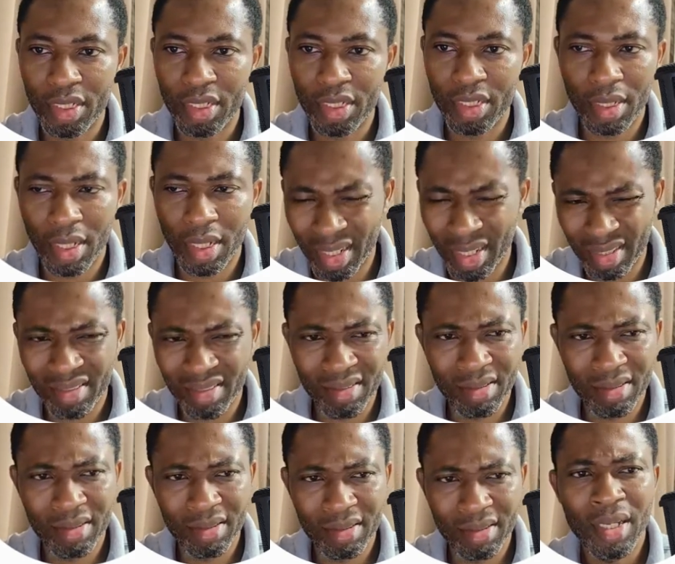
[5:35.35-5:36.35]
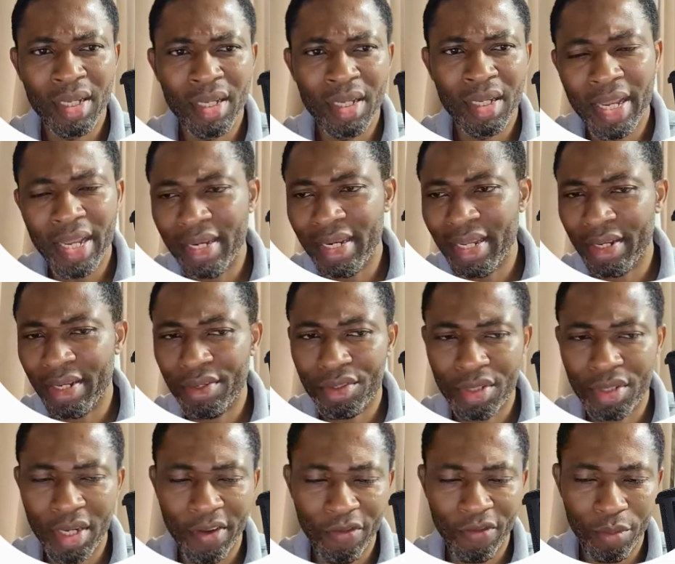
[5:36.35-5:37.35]
and any additional
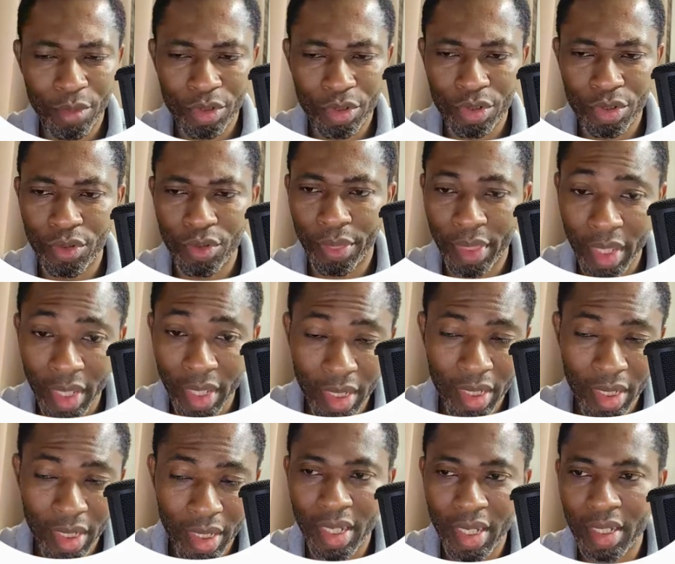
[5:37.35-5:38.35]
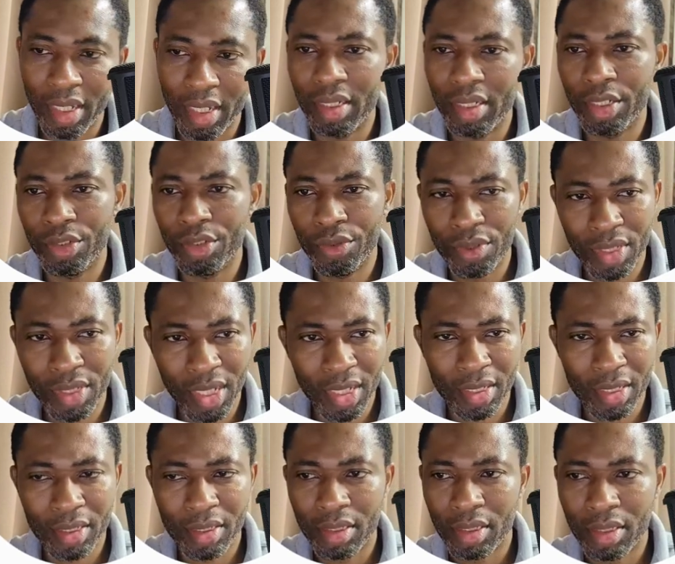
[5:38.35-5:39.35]
information you think the
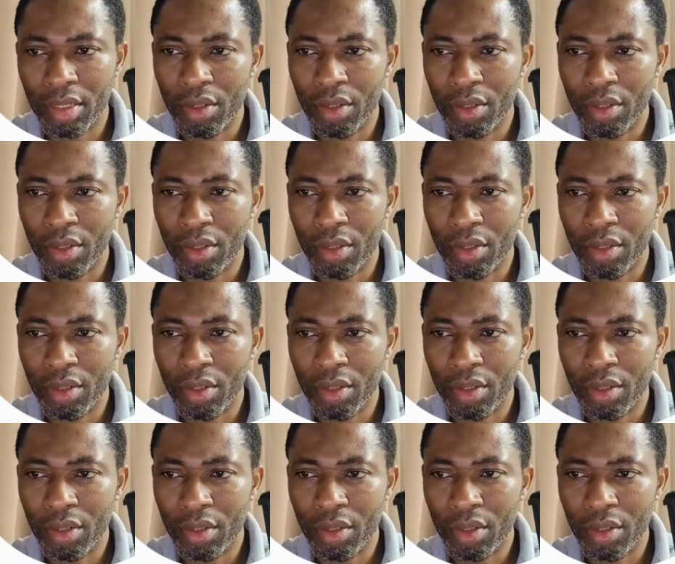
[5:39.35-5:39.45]
users